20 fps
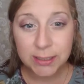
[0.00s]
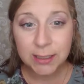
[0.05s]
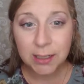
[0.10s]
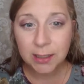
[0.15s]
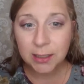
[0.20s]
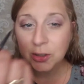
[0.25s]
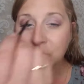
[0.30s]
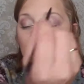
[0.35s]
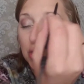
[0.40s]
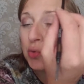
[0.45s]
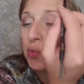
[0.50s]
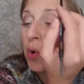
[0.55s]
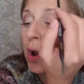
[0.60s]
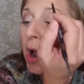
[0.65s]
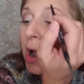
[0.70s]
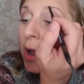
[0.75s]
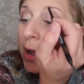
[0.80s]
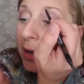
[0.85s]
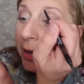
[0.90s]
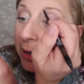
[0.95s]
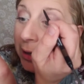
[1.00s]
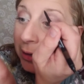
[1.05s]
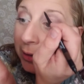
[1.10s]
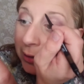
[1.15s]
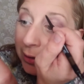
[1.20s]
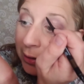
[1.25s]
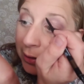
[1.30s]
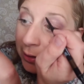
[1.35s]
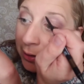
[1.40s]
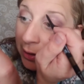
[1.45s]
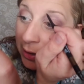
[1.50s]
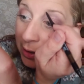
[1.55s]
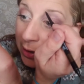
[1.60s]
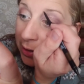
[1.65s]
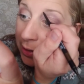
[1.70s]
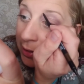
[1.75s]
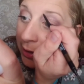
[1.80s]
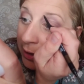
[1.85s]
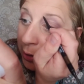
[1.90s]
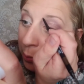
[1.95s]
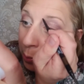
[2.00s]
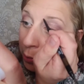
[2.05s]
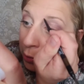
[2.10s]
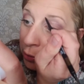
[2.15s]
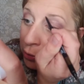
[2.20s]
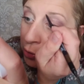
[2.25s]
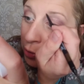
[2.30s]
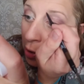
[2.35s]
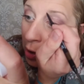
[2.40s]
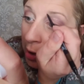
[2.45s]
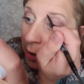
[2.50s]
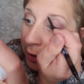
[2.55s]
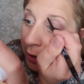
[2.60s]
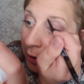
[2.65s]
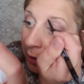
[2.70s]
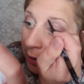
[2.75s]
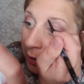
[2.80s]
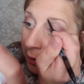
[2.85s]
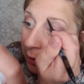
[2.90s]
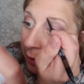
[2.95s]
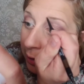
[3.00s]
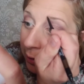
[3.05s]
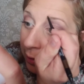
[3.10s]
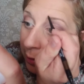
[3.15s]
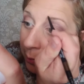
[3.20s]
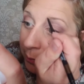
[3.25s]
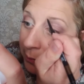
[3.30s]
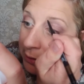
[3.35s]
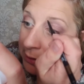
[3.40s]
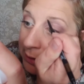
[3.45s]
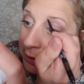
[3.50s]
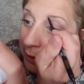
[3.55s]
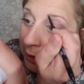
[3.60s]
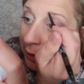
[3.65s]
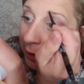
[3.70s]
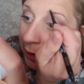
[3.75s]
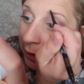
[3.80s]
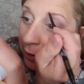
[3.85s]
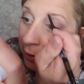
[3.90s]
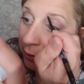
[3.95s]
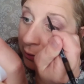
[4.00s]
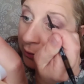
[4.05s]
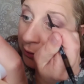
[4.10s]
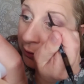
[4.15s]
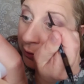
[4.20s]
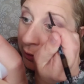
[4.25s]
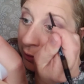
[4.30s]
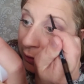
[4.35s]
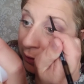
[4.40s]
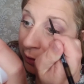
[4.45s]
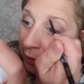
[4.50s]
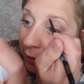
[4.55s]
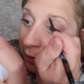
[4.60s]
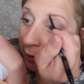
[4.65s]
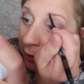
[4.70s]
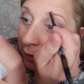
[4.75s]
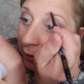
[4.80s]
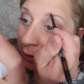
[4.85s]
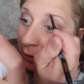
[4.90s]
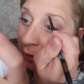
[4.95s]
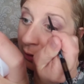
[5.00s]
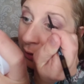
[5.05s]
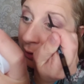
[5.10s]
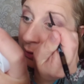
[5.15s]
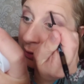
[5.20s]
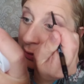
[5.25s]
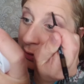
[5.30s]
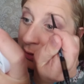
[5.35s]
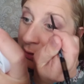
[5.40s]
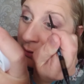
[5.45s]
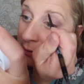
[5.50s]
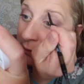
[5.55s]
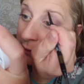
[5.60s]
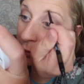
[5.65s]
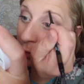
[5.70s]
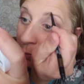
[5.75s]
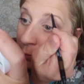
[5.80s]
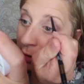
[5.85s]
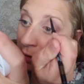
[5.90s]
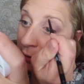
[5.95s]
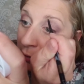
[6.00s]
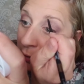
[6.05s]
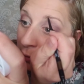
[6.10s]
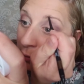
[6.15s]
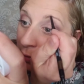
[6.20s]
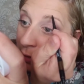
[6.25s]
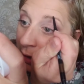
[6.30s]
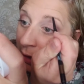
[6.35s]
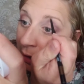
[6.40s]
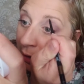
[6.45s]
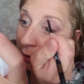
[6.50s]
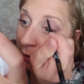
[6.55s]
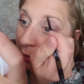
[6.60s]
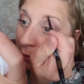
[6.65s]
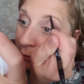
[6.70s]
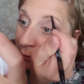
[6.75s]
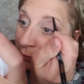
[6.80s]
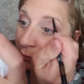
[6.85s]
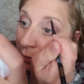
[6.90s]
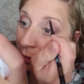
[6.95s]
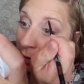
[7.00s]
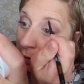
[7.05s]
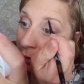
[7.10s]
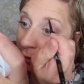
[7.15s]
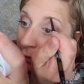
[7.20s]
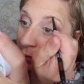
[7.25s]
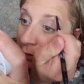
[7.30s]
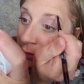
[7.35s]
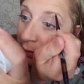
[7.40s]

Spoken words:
gonna draw in like we're drawing in the missing hairs. So I'm gonna do that in the front.